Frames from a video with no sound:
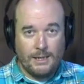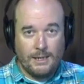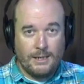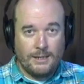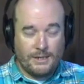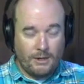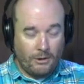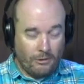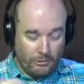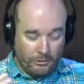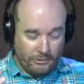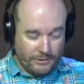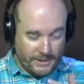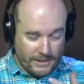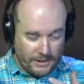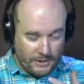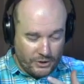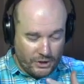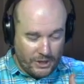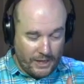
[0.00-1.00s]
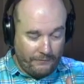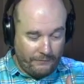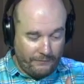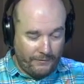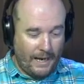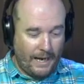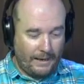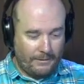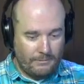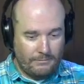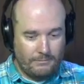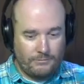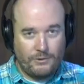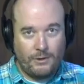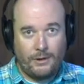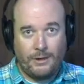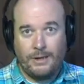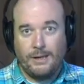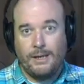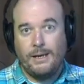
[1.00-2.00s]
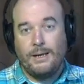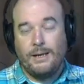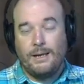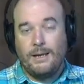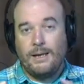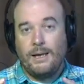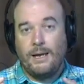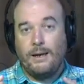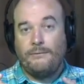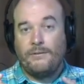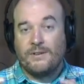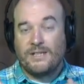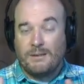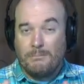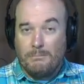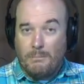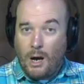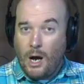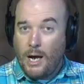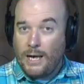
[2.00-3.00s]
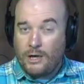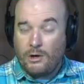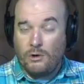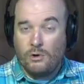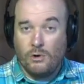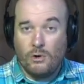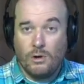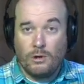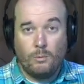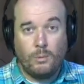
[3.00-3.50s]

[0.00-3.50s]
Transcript: or it's a G flat, sorry. If it's a minor chord,